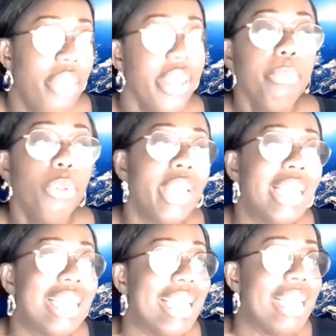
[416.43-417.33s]

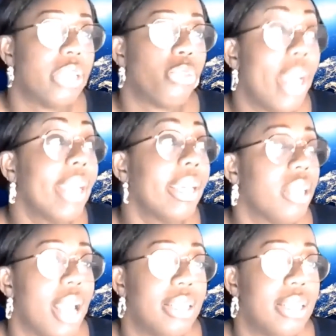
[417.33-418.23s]
employees need to
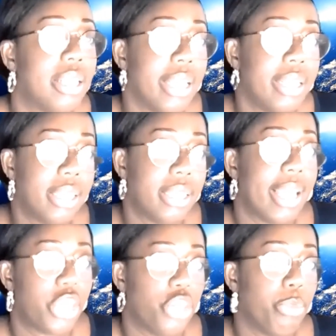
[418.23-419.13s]
recognise the
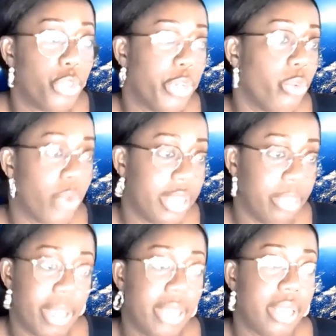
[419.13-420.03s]
intersection between race and
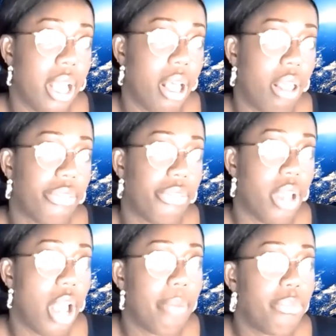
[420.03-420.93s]
mental health.
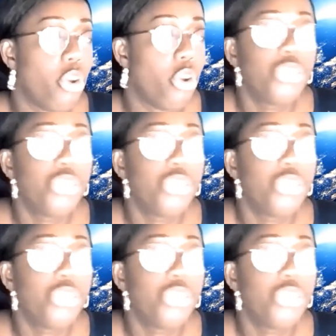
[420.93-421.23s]
Not to